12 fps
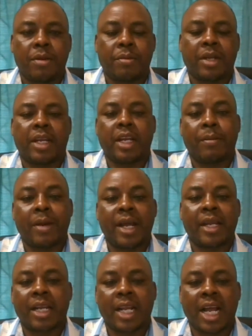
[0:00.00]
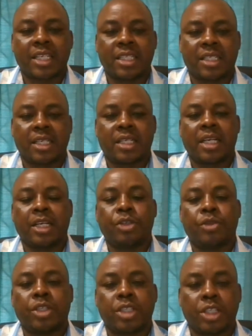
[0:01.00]
But Nehemiah realizes it and
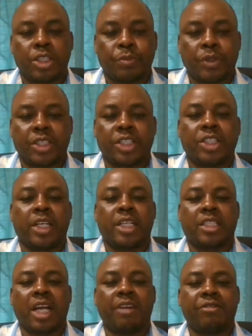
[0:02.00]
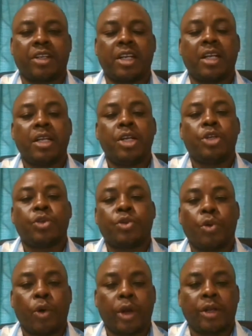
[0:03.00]
uses his position as governor to
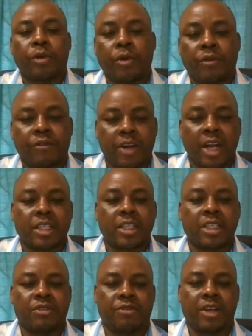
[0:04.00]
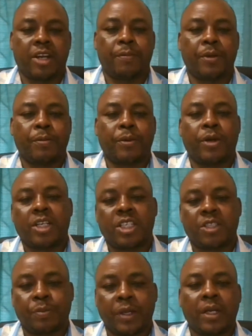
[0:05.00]
go and confront these very people and
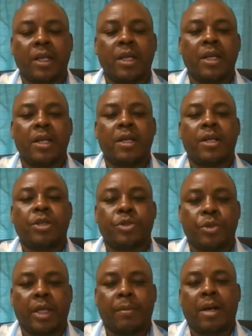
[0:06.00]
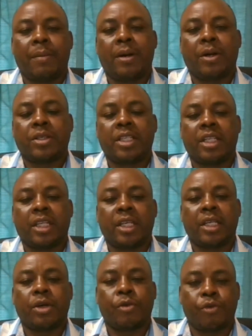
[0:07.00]
speak to them about
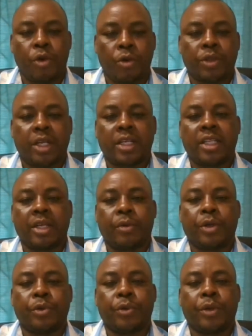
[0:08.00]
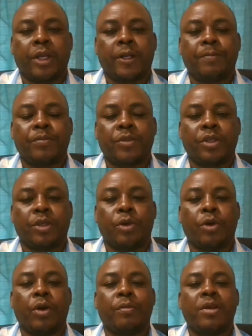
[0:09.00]
the wrong that they were doing, you
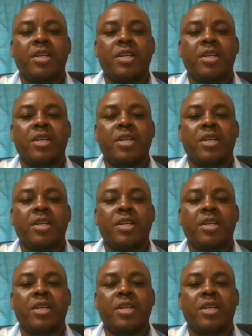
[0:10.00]
know,